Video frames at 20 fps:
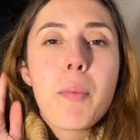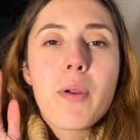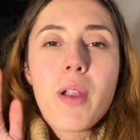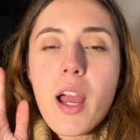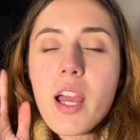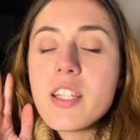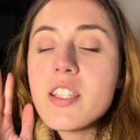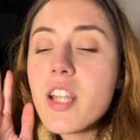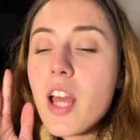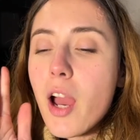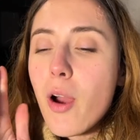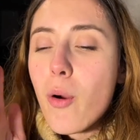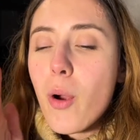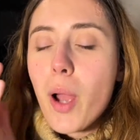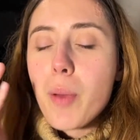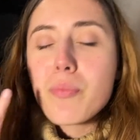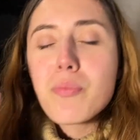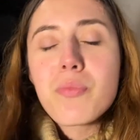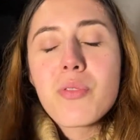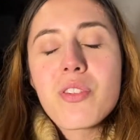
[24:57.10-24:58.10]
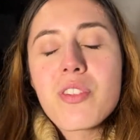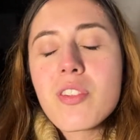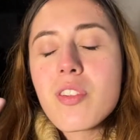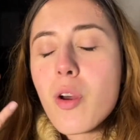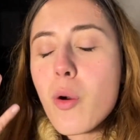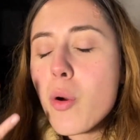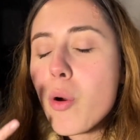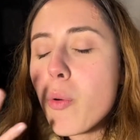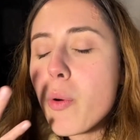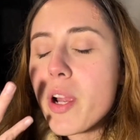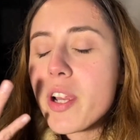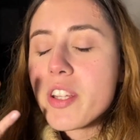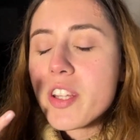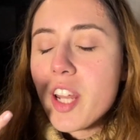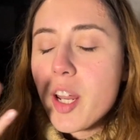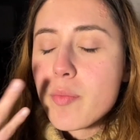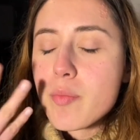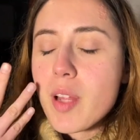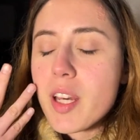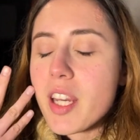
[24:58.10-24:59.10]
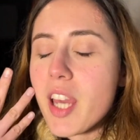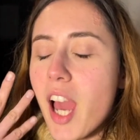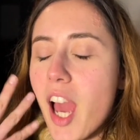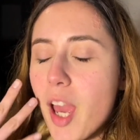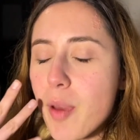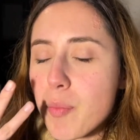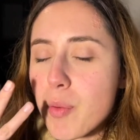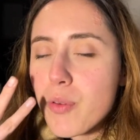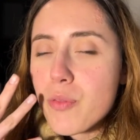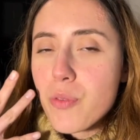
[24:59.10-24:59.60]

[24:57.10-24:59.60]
I know I'm so aware that I'm like hyper